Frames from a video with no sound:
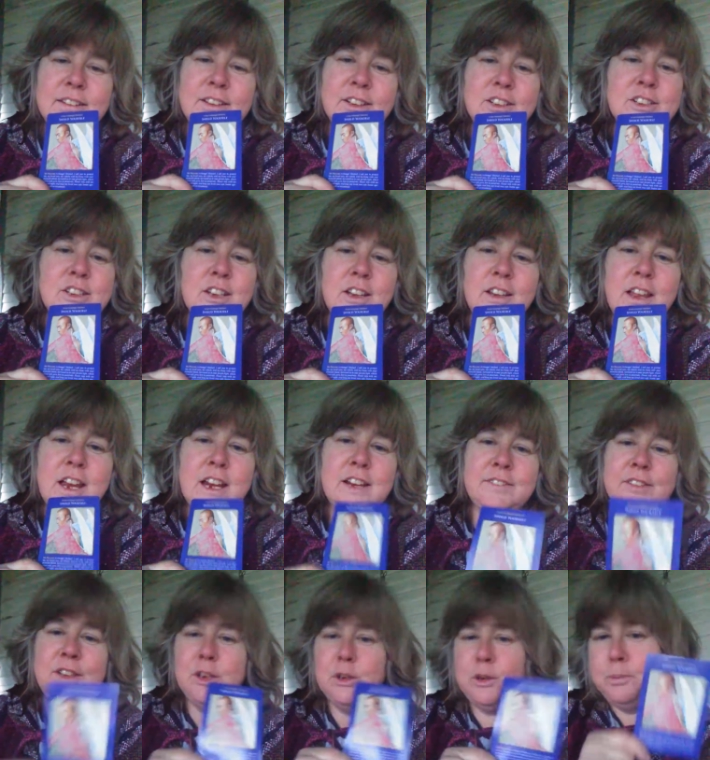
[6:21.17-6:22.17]
There's a lot
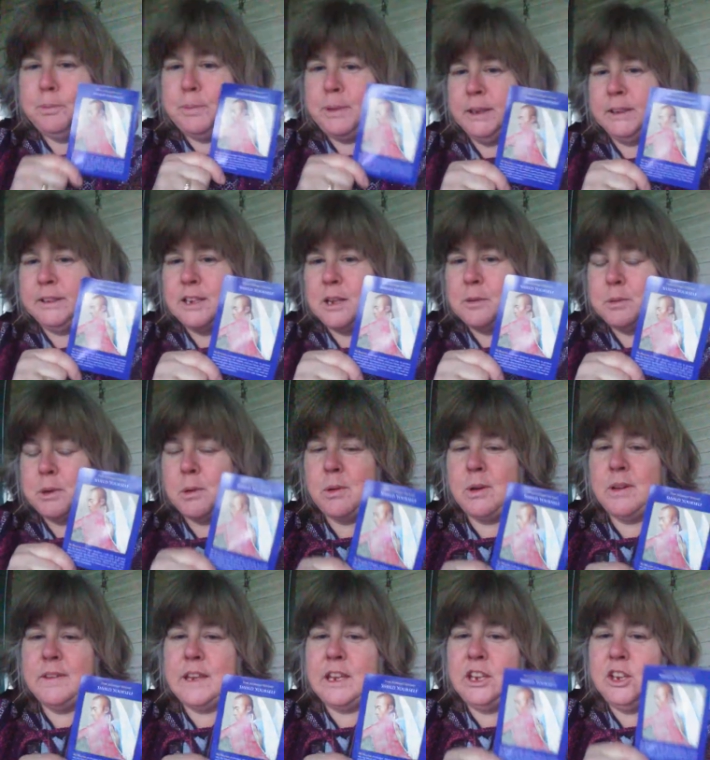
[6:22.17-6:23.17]
of you who pick number
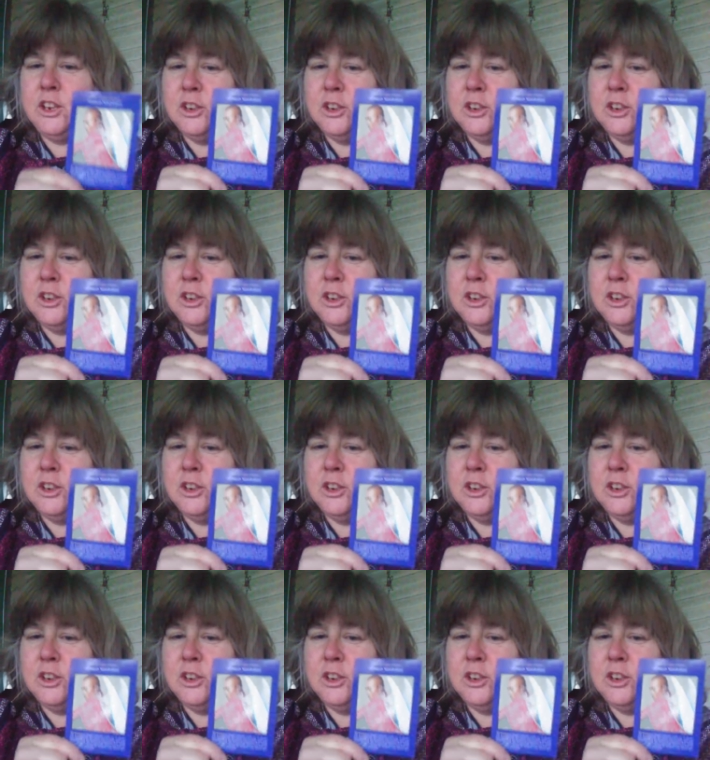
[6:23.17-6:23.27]
one that